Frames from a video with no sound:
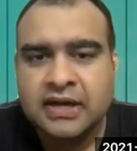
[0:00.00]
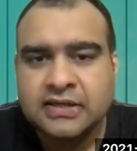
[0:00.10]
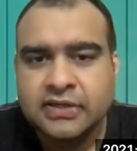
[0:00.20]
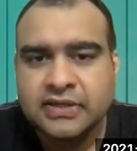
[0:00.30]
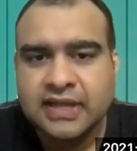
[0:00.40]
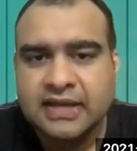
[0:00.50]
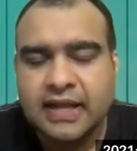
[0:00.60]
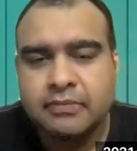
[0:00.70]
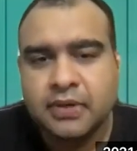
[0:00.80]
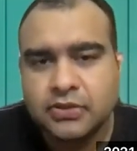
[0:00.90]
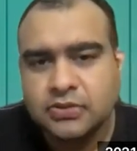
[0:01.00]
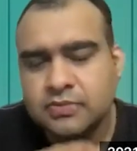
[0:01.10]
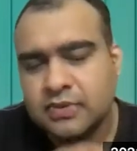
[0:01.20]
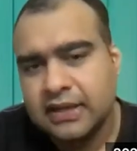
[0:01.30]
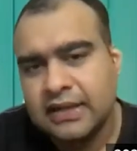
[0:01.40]
during that time, because
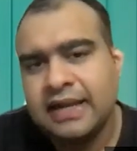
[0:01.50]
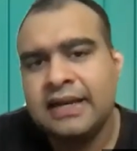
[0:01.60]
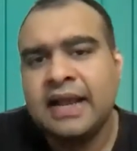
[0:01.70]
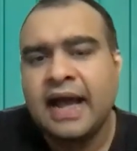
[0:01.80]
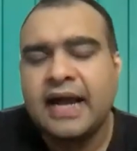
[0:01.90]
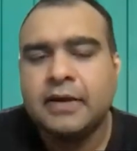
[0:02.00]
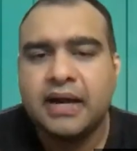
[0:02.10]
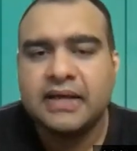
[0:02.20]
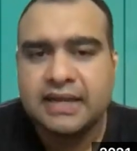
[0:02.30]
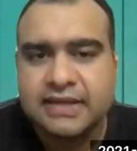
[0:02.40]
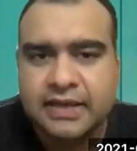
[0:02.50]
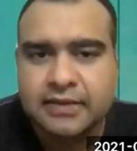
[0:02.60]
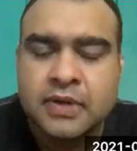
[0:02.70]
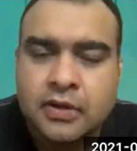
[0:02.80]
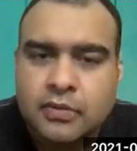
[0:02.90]
it had by that
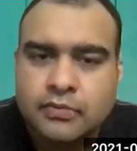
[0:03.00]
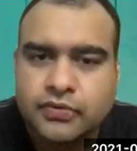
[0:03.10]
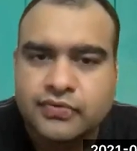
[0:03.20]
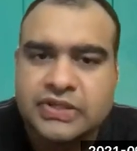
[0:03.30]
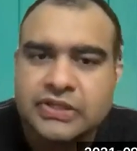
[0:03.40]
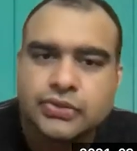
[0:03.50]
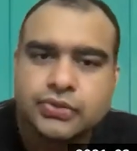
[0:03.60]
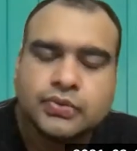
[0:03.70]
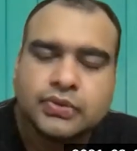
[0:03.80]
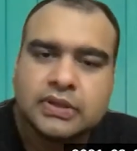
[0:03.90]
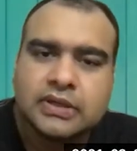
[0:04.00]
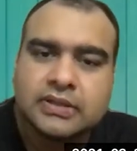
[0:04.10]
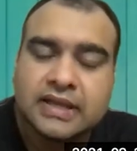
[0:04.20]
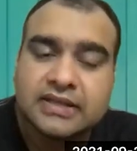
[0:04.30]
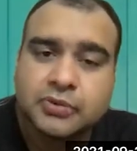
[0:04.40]
time moved into
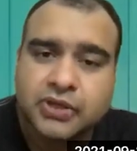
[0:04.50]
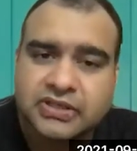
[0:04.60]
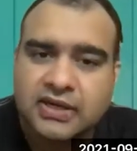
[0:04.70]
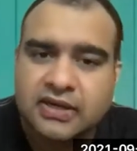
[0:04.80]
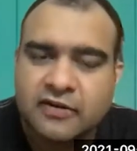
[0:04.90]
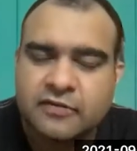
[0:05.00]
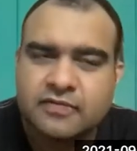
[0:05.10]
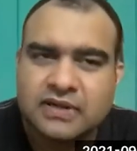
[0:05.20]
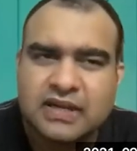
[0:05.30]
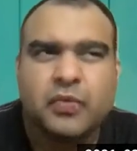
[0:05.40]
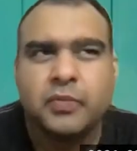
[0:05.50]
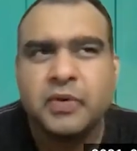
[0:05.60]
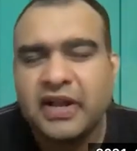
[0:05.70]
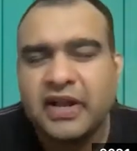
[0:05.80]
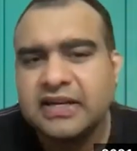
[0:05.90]
the exponential curve. It would be
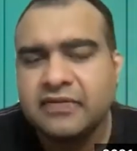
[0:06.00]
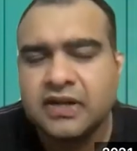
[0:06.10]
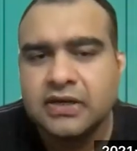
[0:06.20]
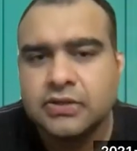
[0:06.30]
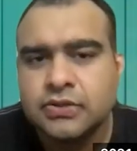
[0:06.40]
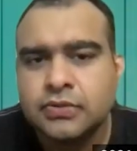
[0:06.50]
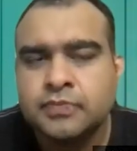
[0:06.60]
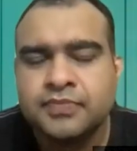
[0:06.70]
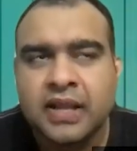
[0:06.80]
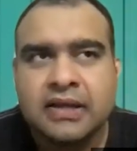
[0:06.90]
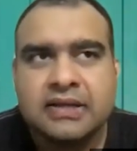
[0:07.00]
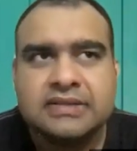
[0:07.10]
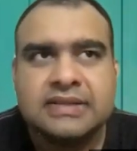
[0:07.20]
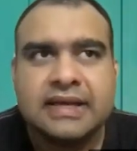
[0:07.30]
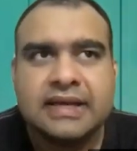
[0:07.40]
very difficult to
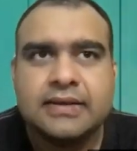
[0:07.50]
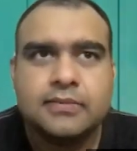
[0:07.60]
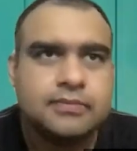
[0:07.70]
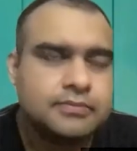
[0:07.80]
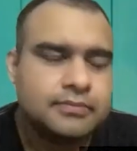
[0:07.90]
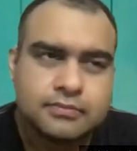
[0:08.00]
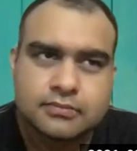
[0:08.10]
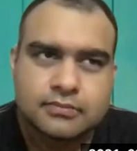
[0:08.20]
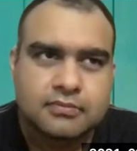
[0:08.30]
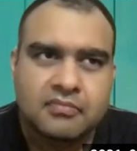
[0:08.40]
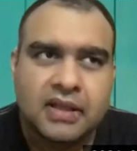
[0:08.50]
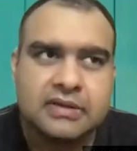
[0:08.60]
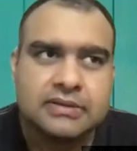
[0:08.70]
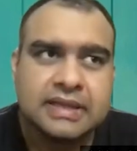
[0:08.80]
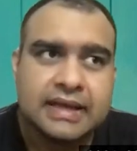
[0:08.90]
say
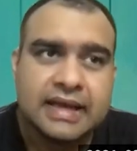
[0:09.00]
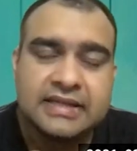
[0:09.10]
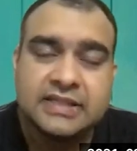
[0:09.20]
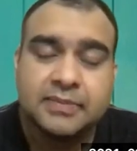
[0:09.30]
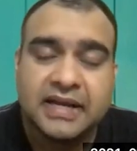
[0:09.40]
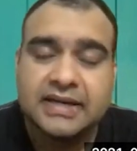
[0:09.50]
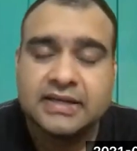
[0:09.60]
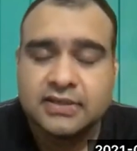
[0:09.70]
estimate it